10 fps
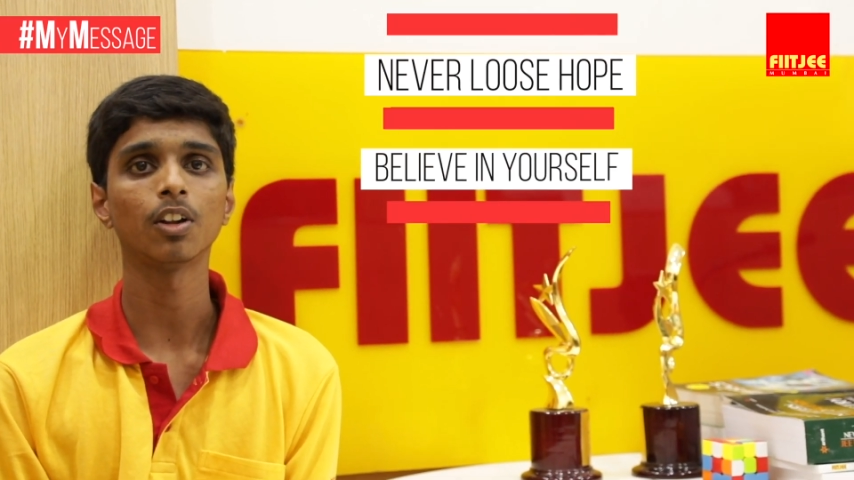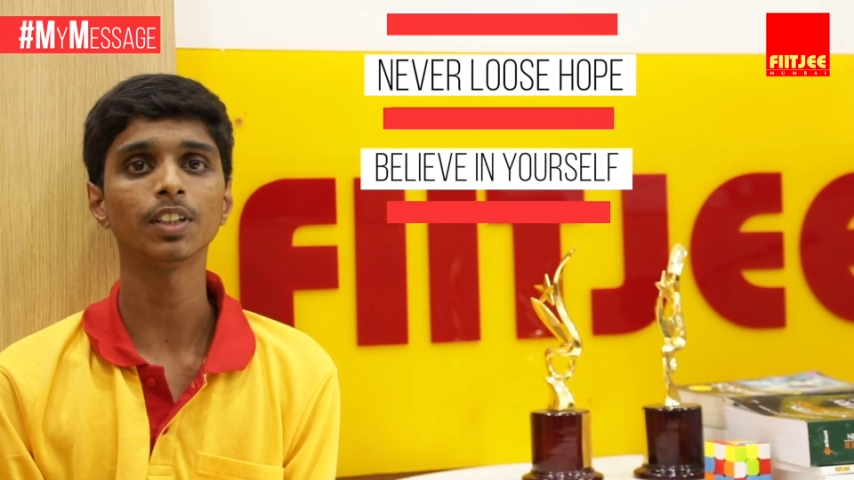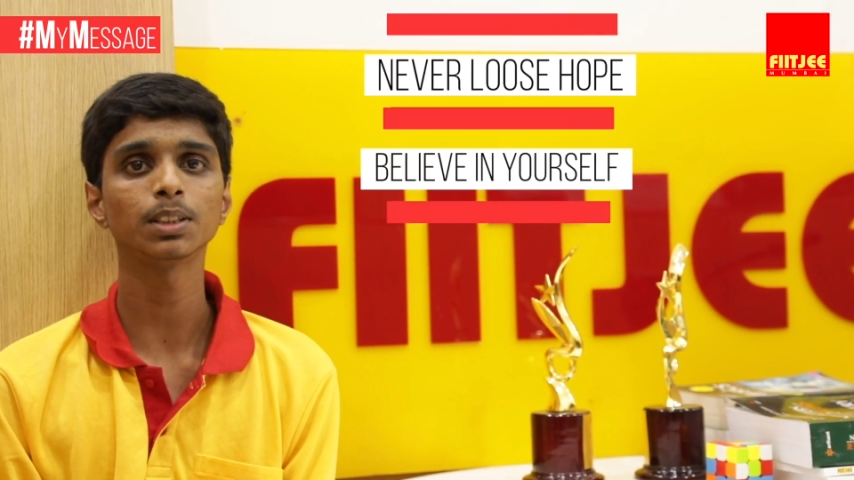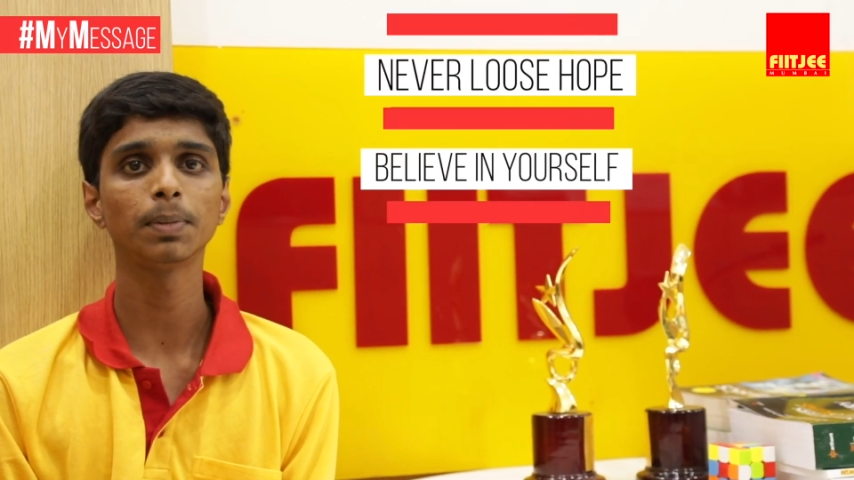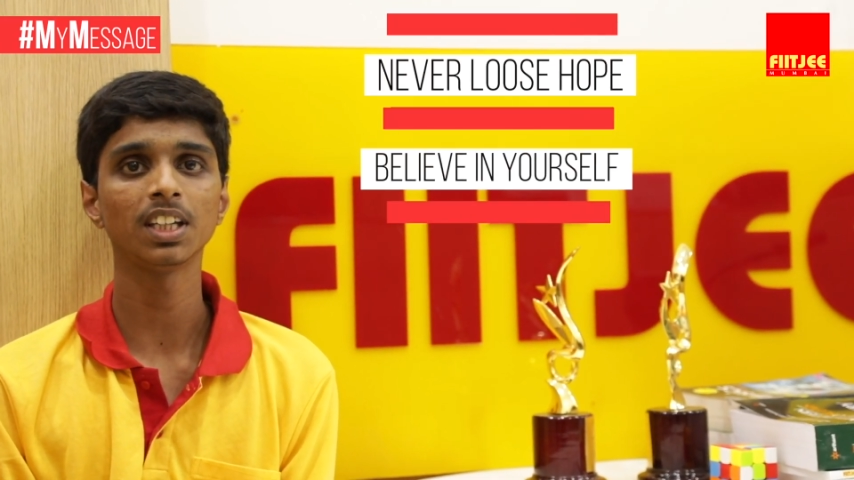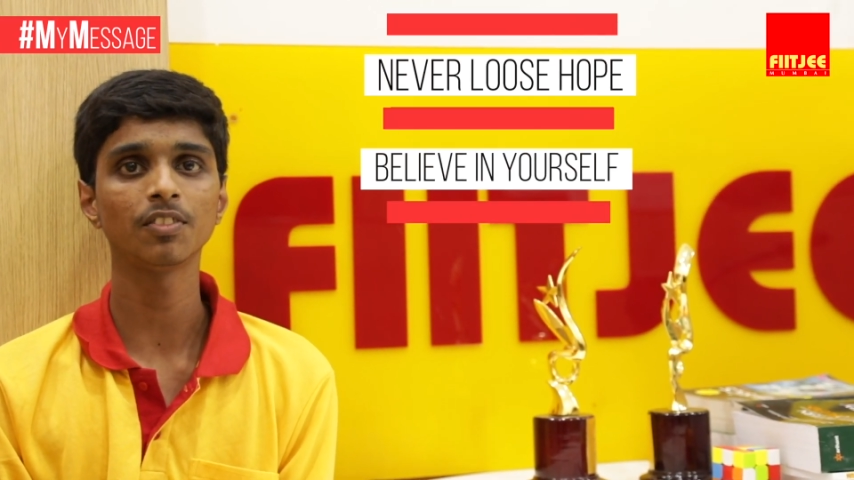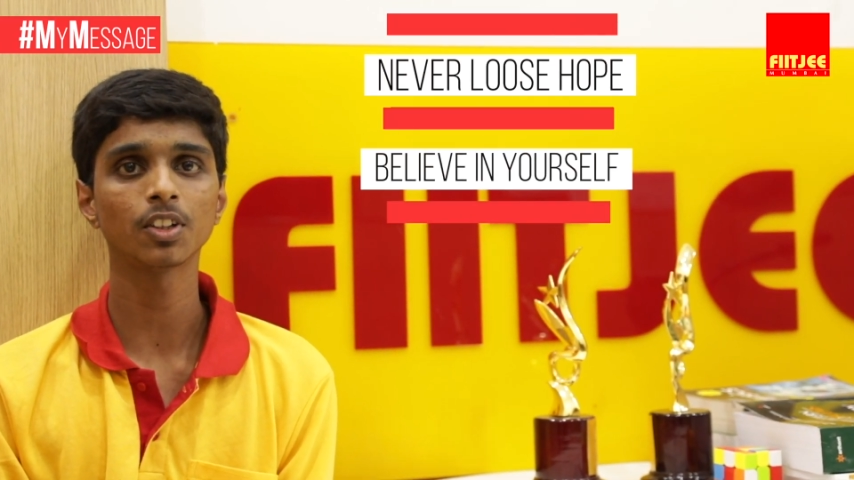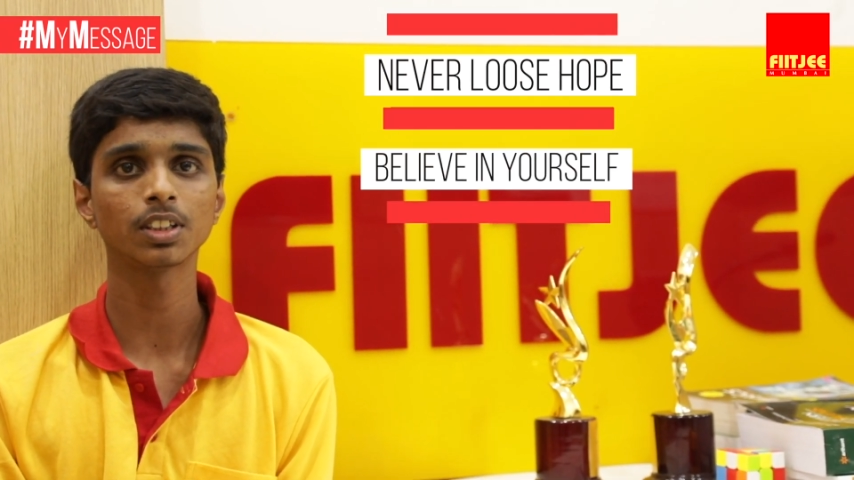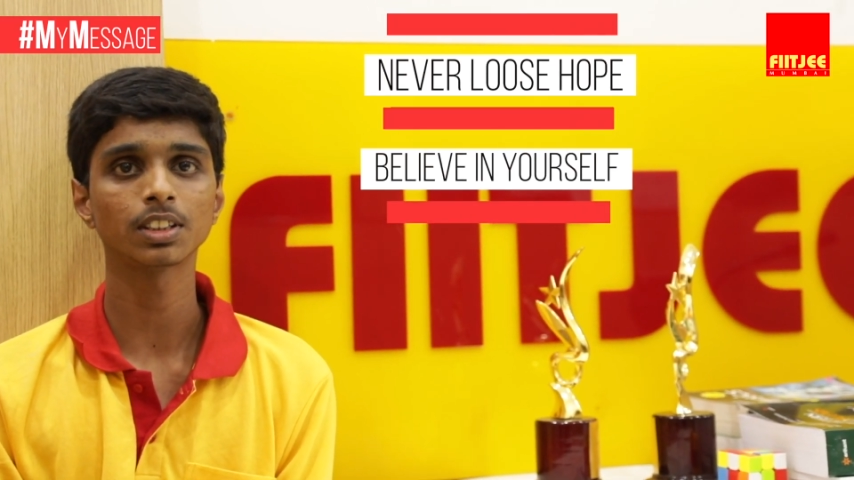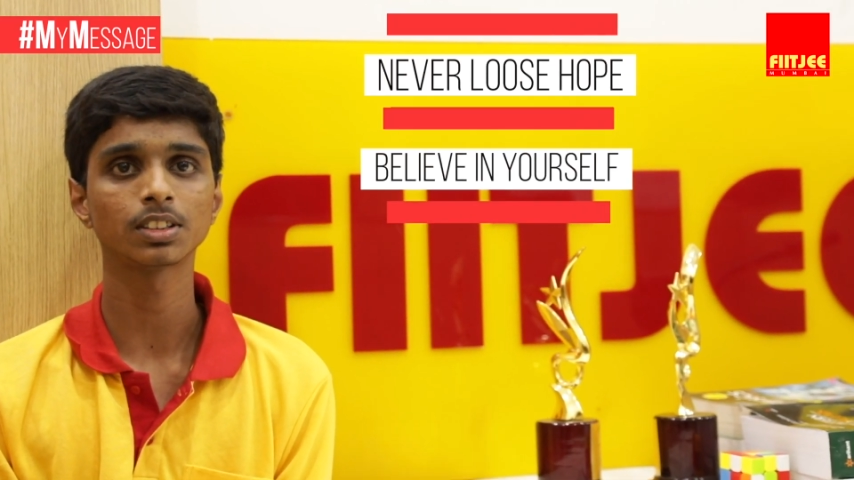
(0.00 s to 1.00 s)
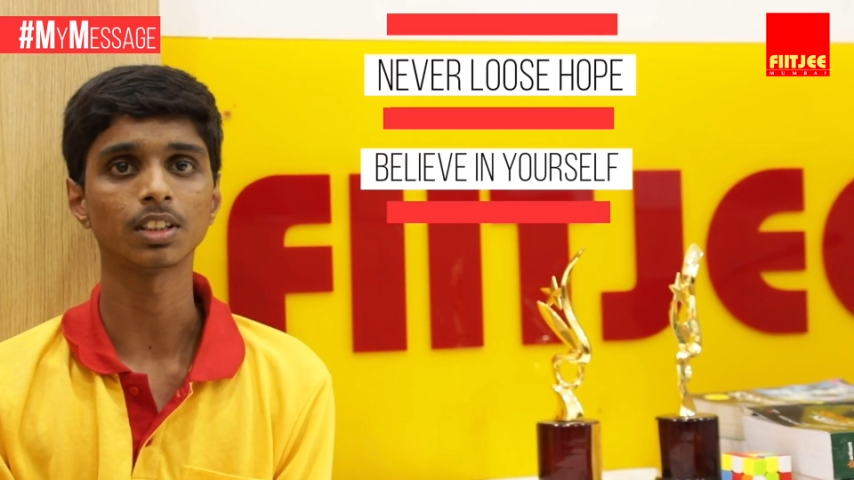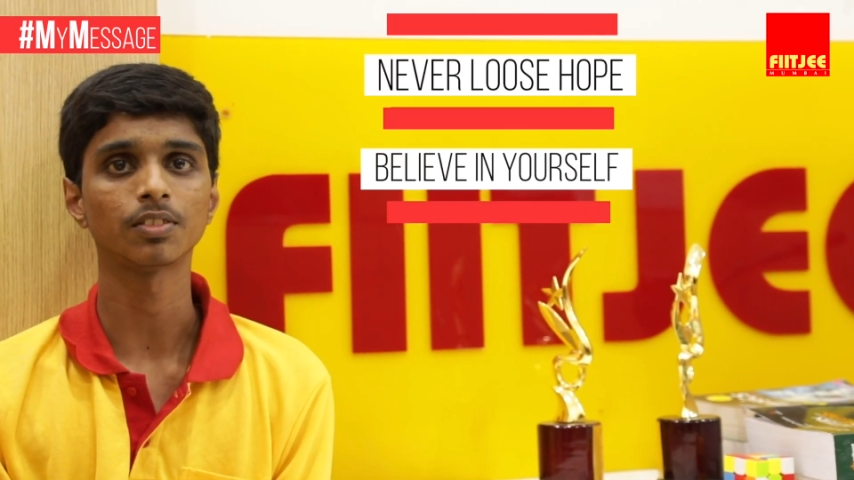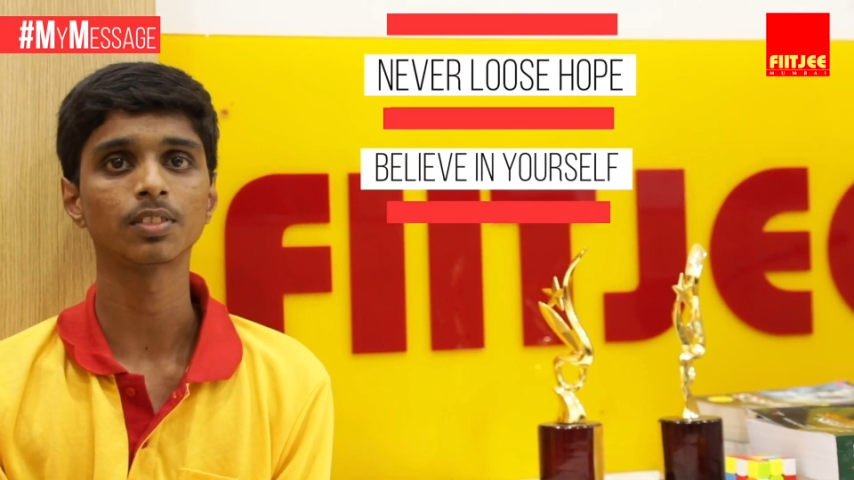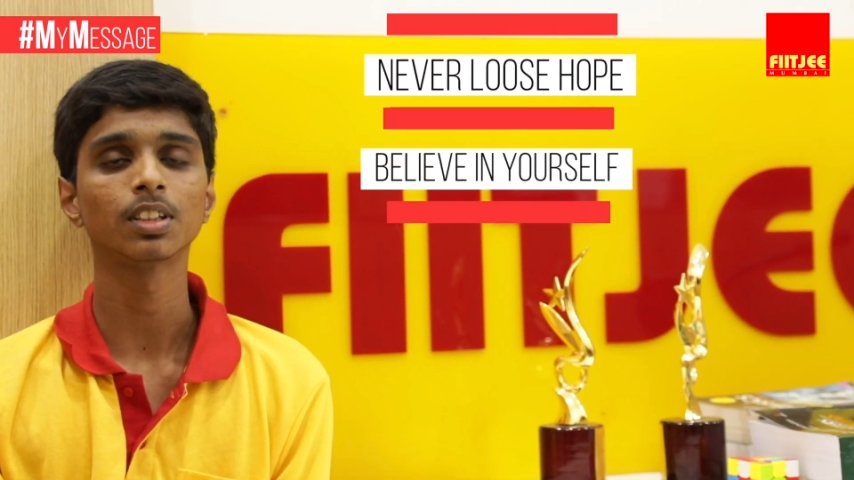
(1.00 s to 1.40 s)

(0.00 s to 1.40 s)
always believe in yourself.